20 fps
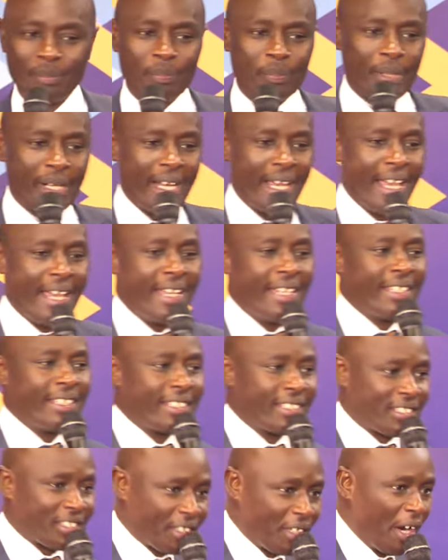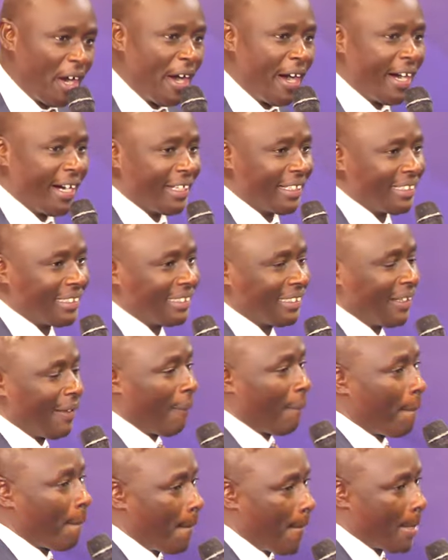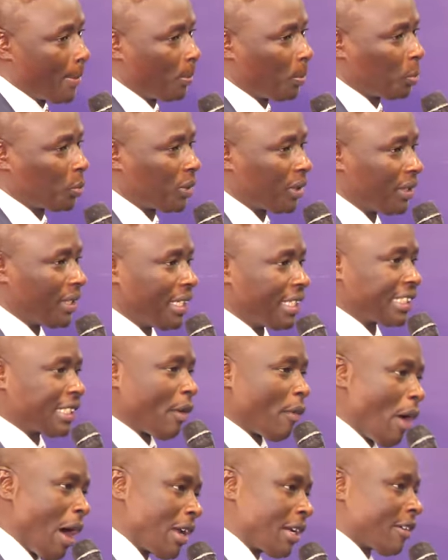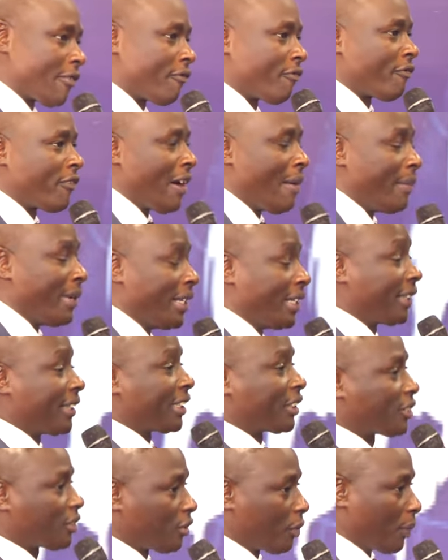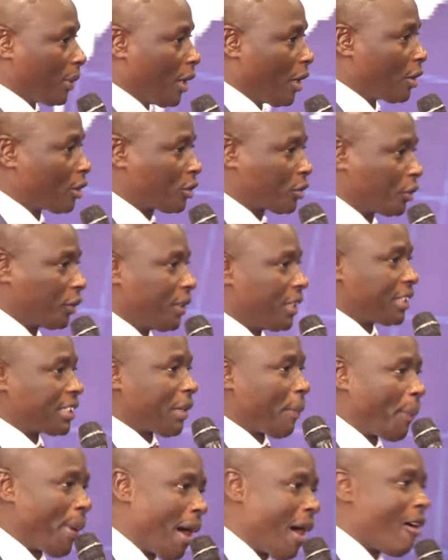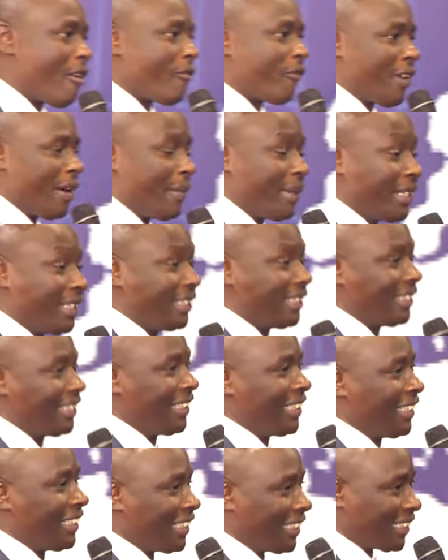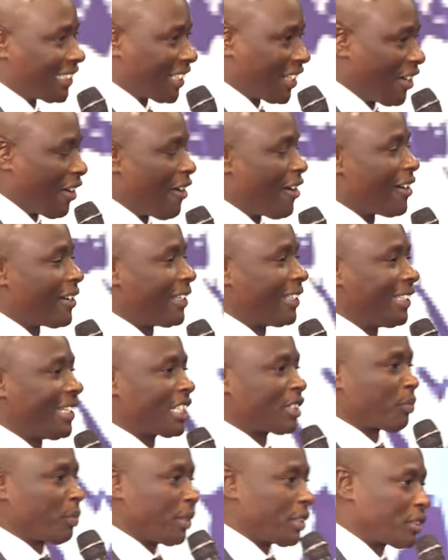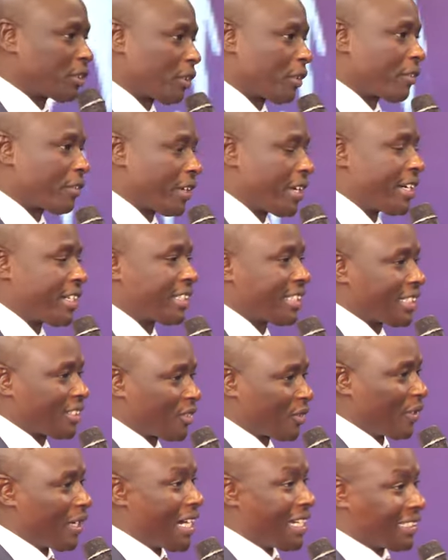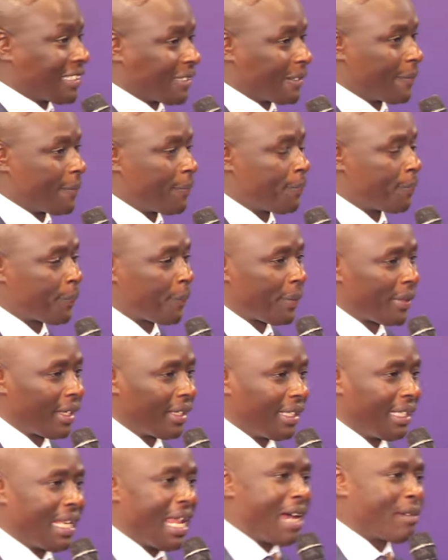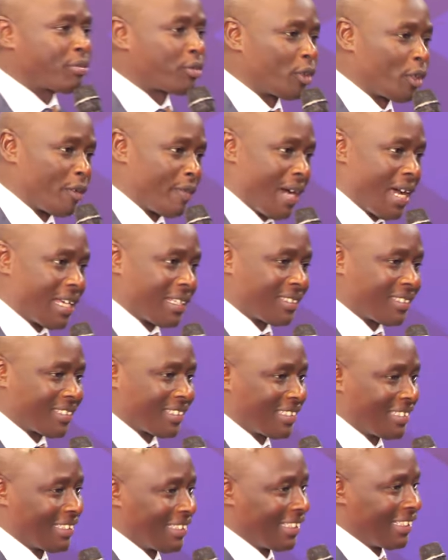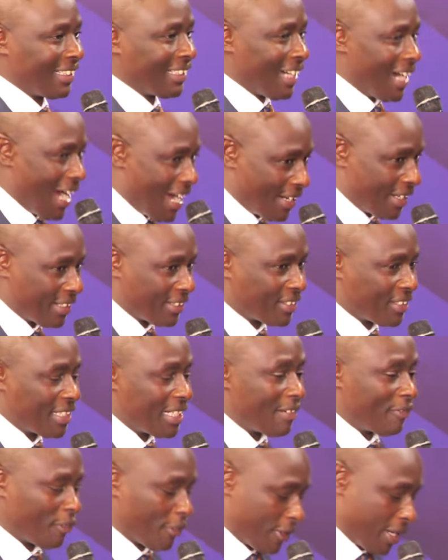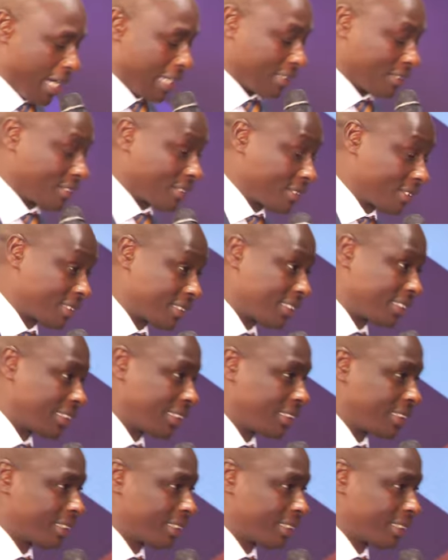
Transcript: Praise God. It's a wonderful family that we belong to. It's a powerful family. God has been so gracious to us. He loves all of us and he's here for us.